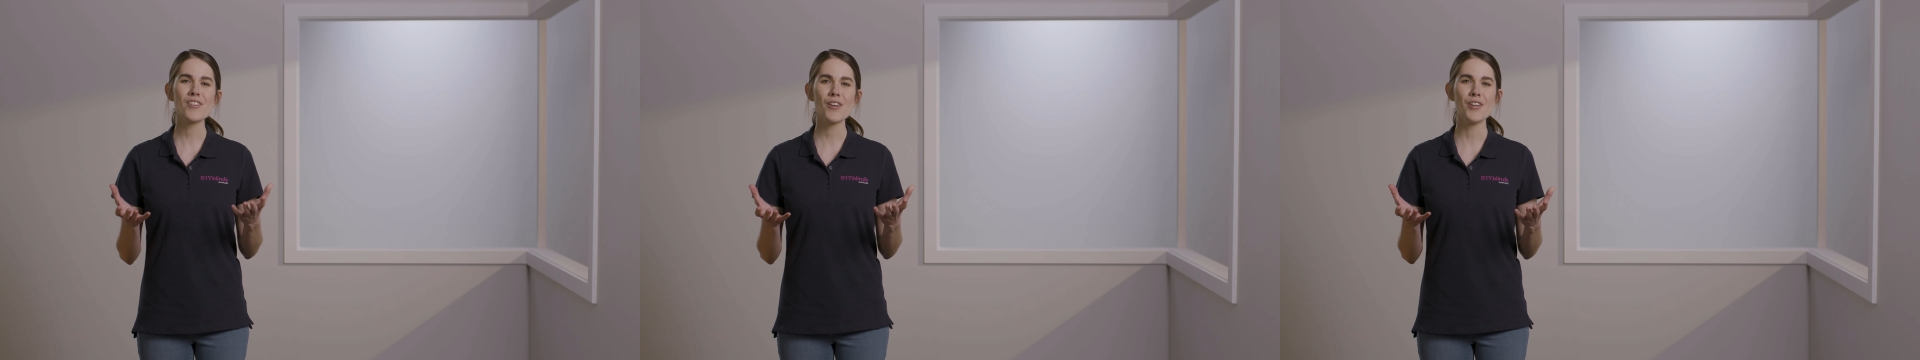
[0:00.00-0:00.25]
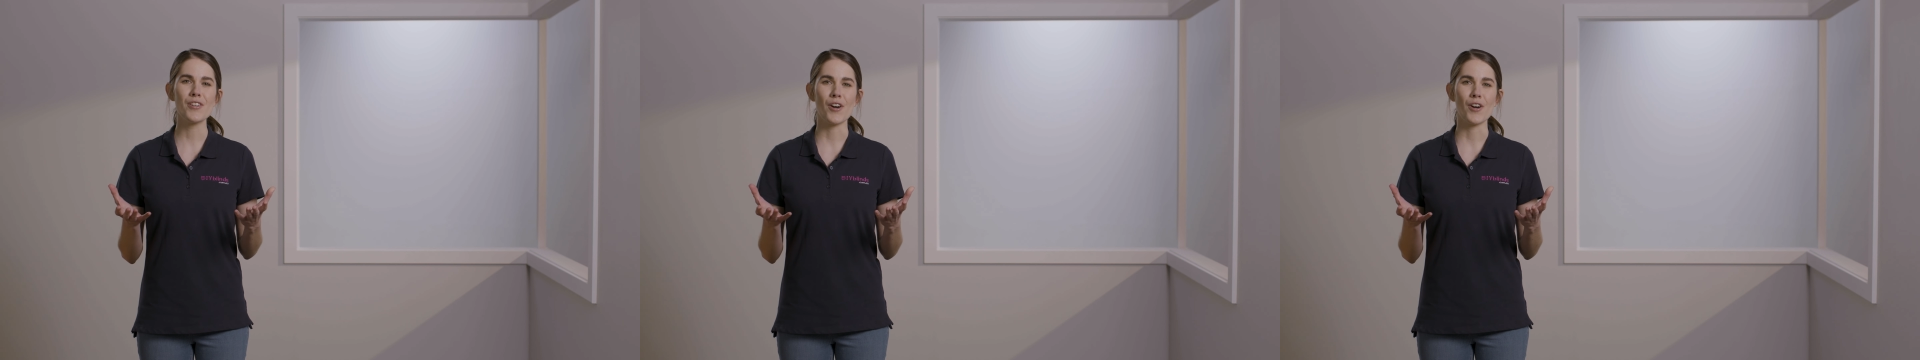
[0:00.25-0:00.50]
so
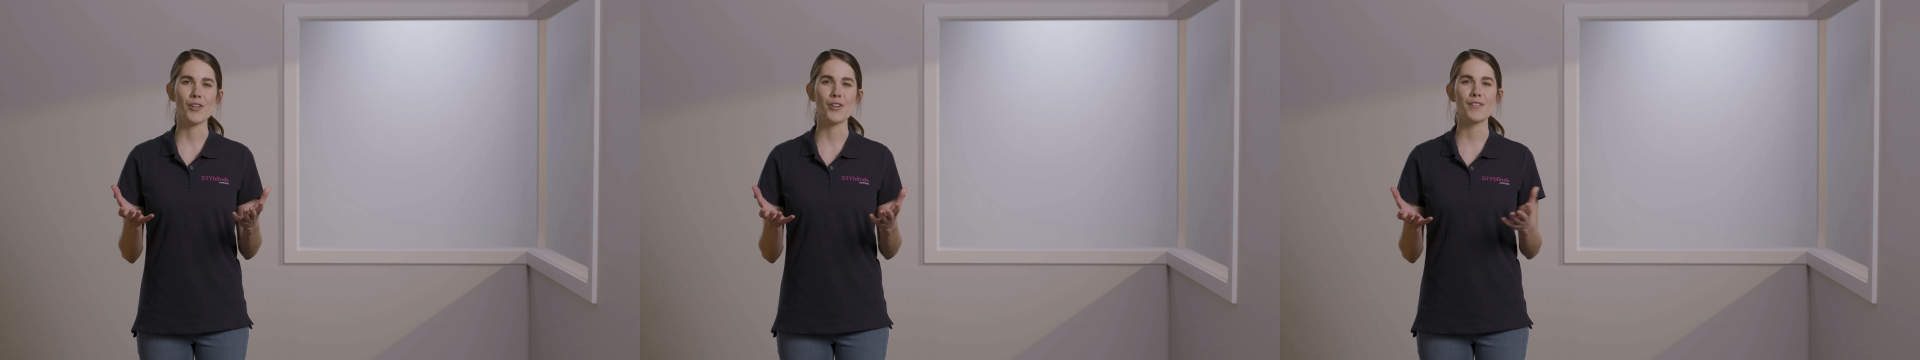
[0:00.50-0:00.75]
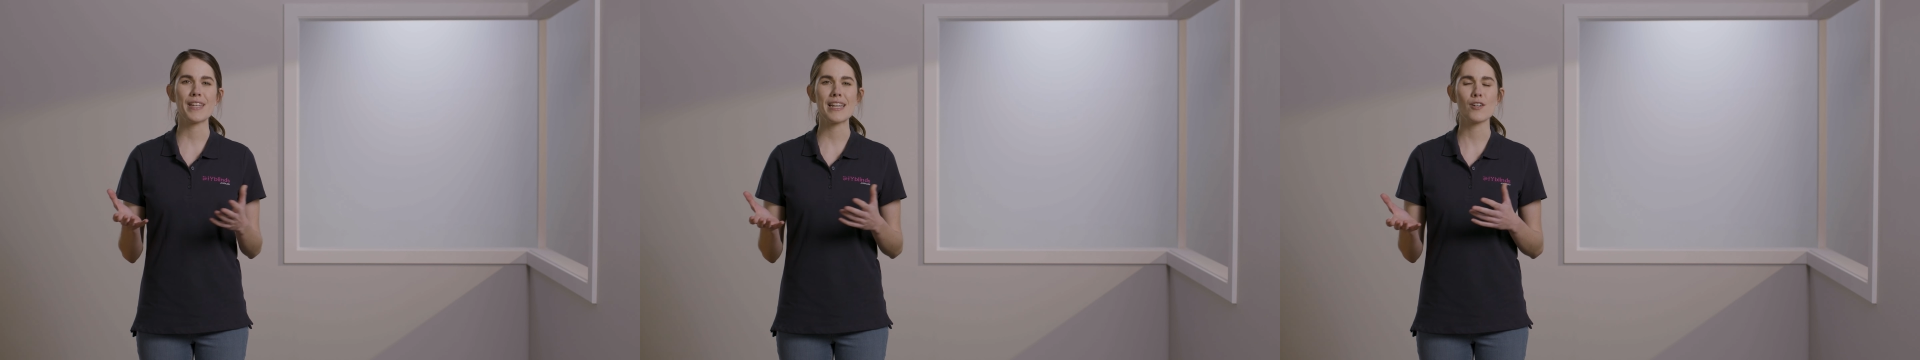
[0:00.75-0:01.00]
you know,
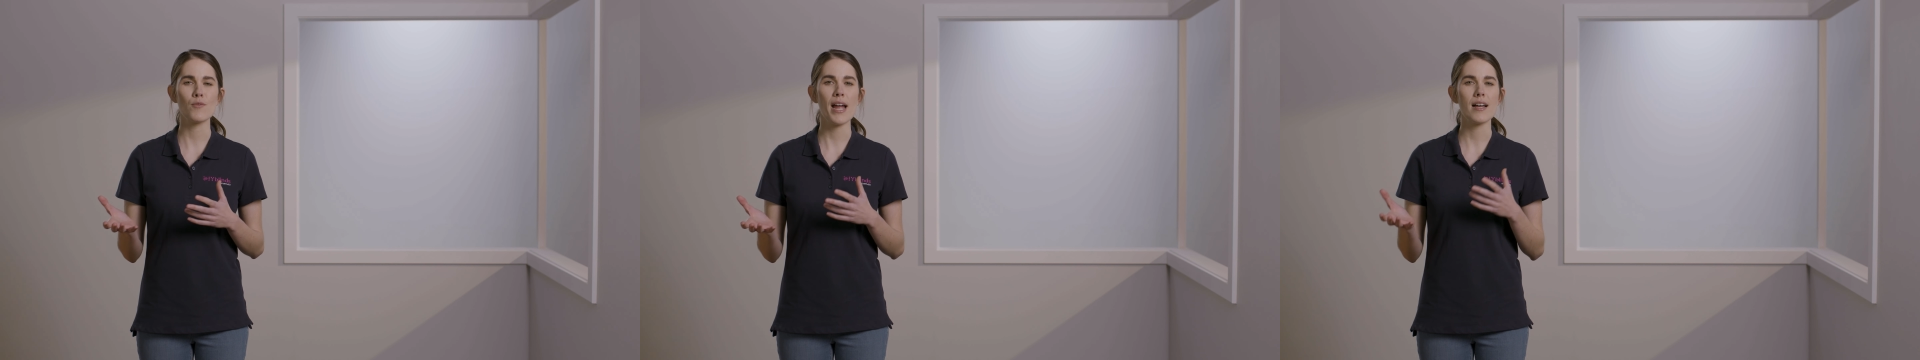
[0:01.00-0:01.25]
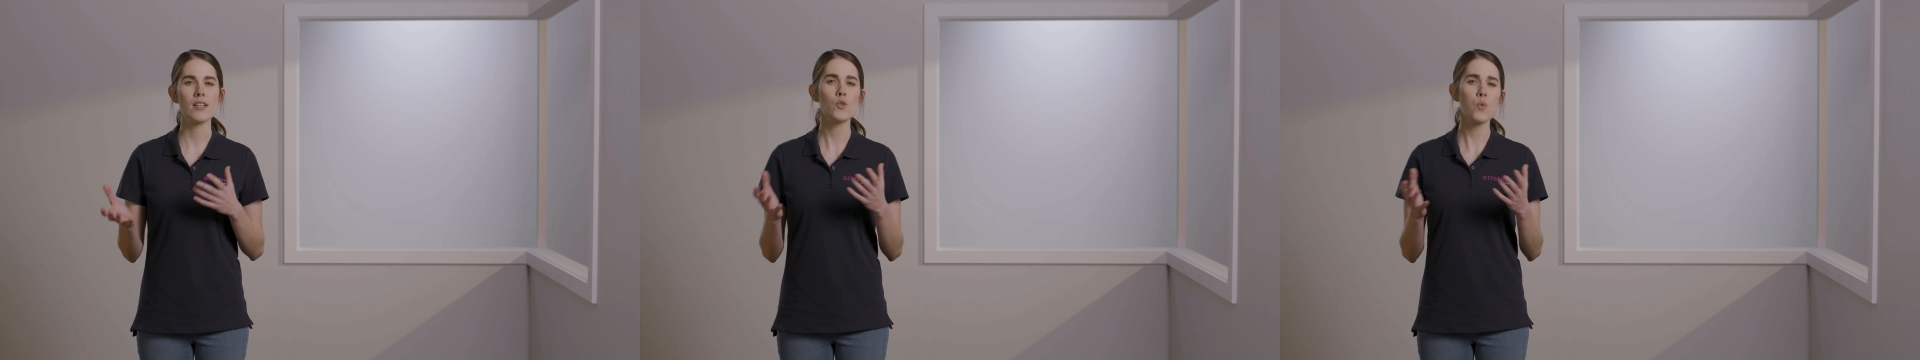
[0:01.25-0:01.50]
you'll need
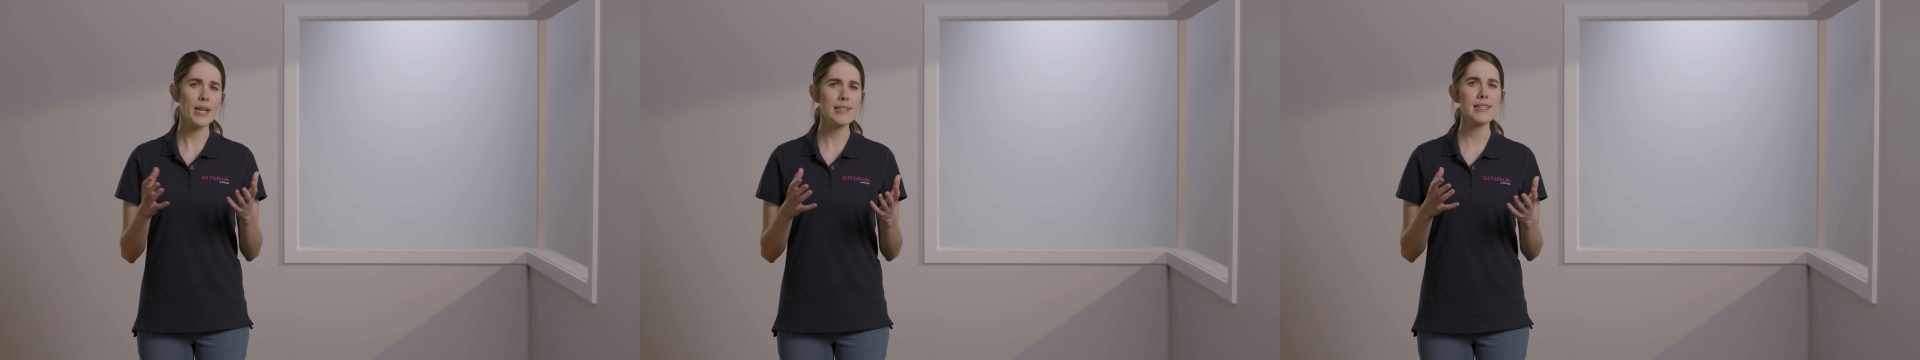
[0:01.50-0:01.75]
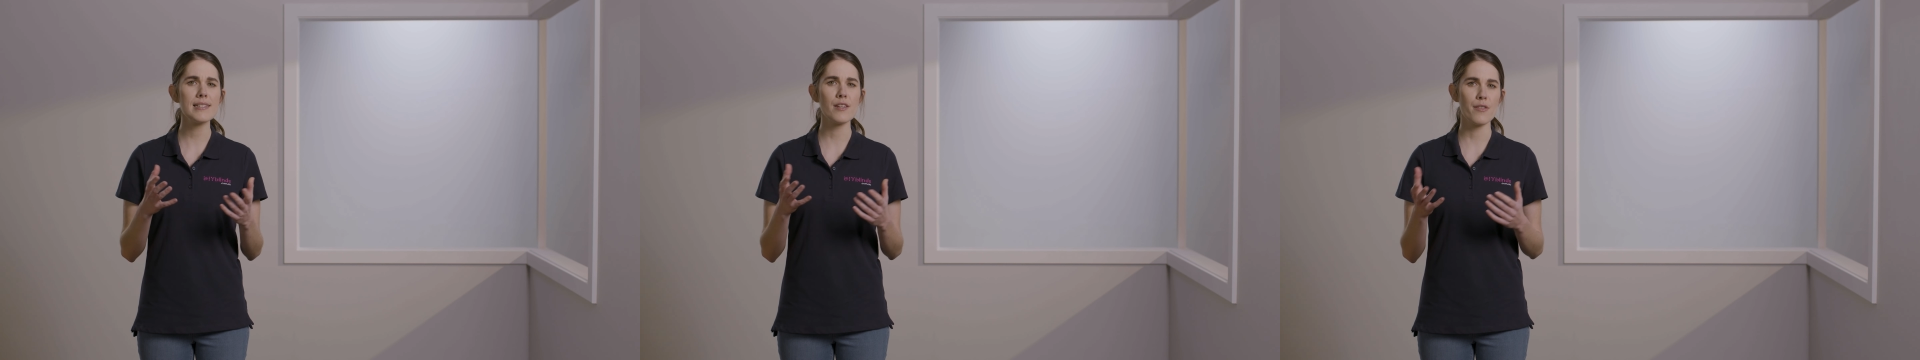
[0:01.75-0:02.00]
around
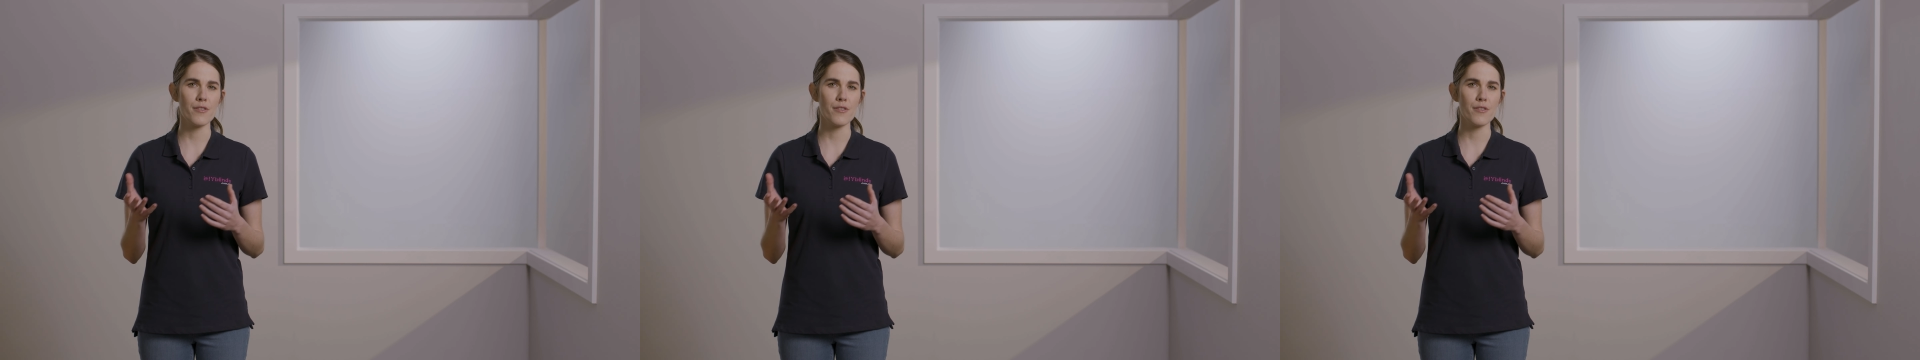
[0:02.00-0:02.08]
20 to